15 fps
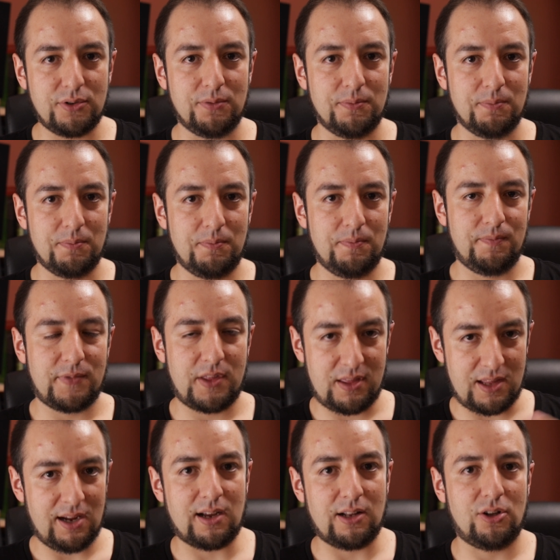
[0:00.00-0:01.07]
to
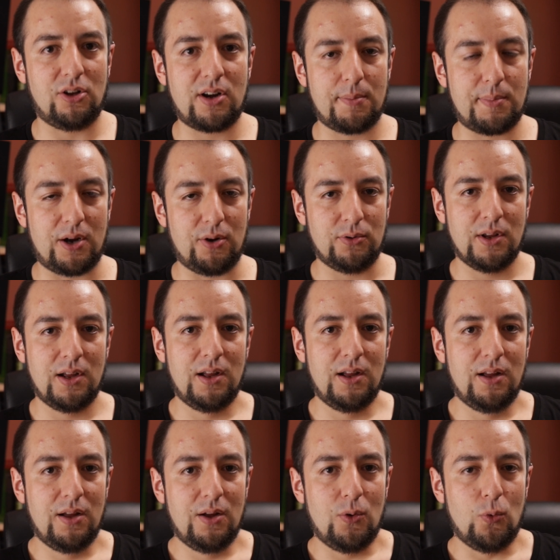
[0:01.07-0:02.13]
think a lot about
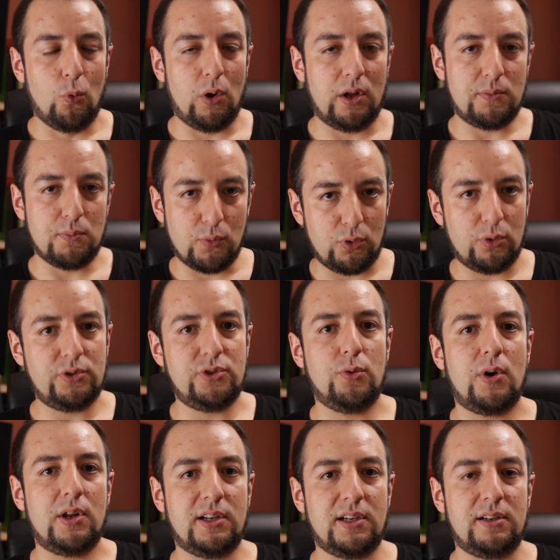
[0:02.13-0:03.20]
what mood you
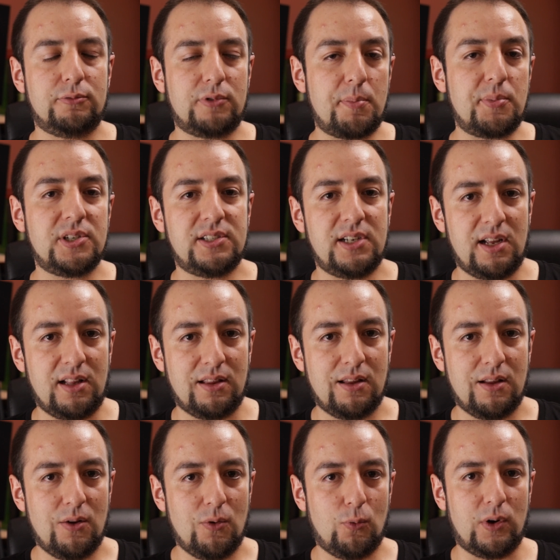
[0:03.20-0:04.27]
want to represent,
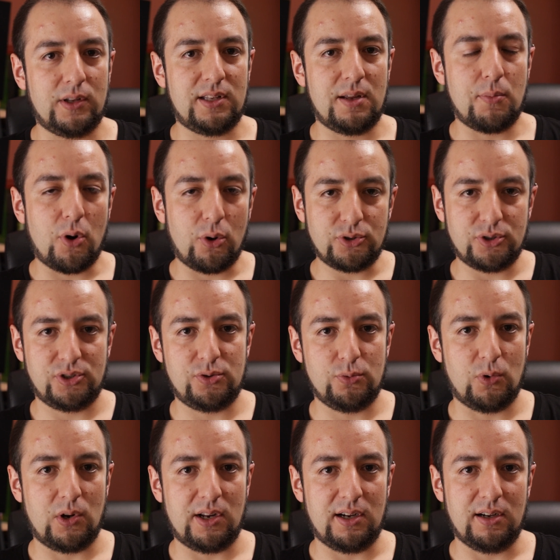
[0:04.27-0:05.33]
what emotions you
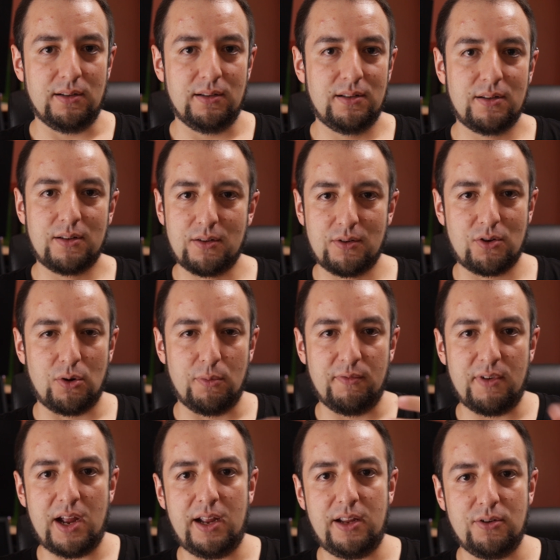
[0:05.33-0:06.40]
want to
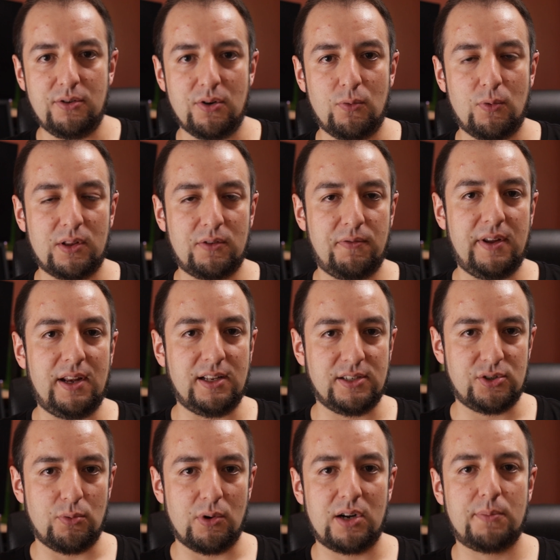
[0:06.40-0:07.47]
convey, what
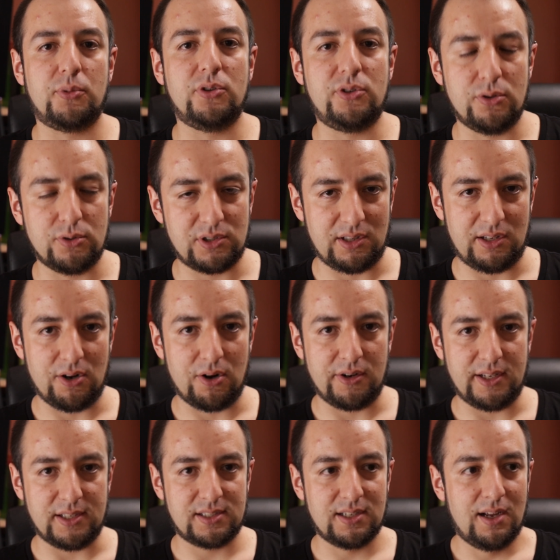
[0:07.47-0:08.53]
feelings you want to produce in the
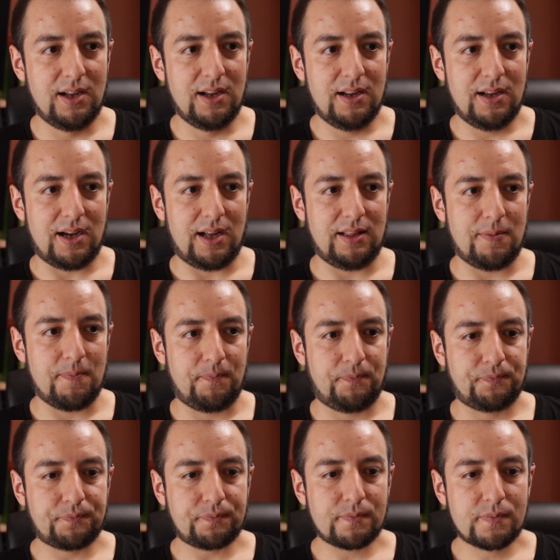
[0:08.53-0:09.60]
audience. And
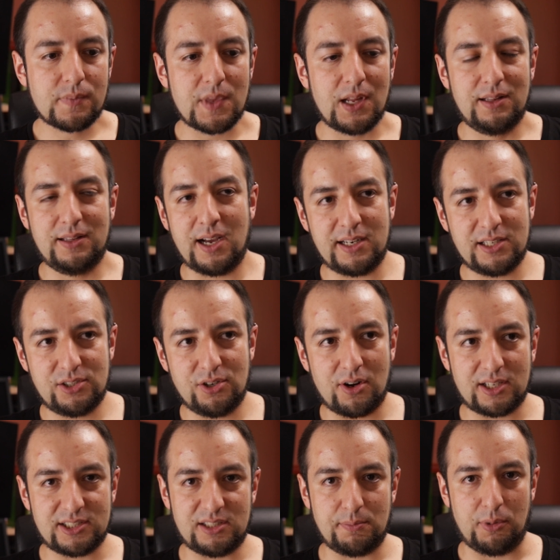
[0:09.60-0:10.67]
that is not
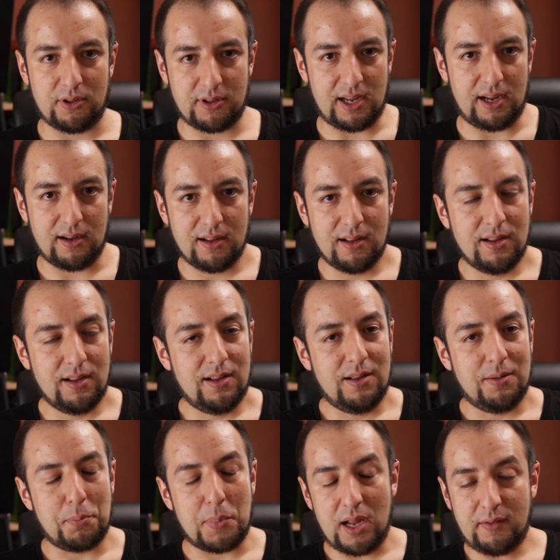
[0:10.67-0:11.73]
a simple thing.
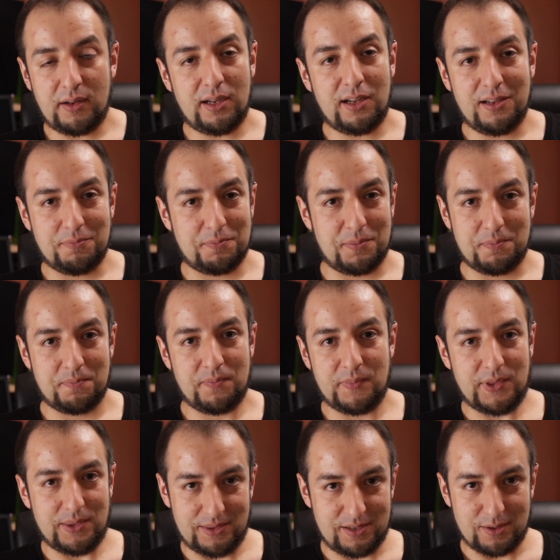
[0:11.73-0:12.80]
Maybe
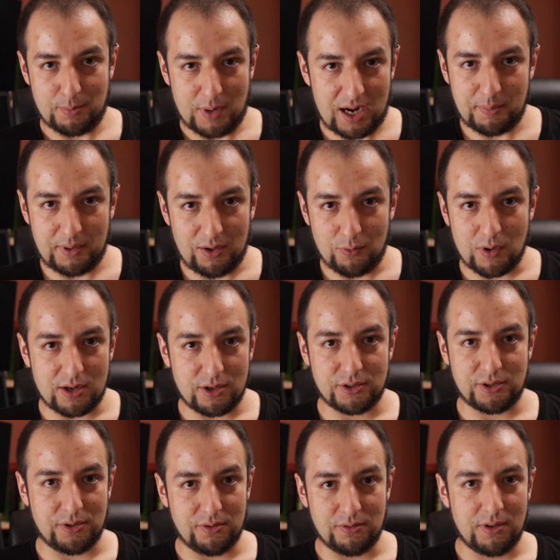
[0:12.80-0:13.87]
there might be one or
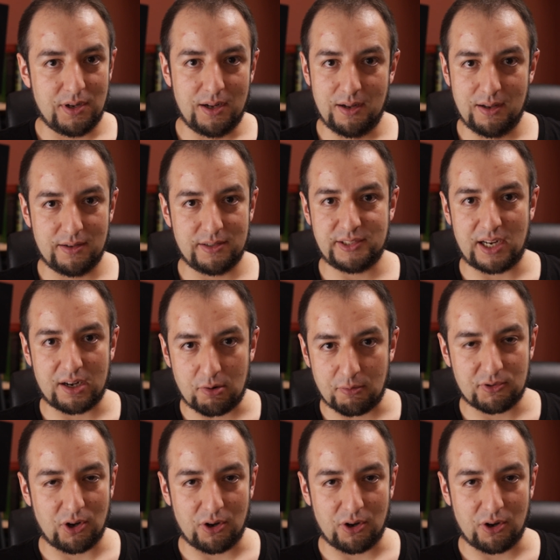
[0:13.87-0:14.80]
two Jacob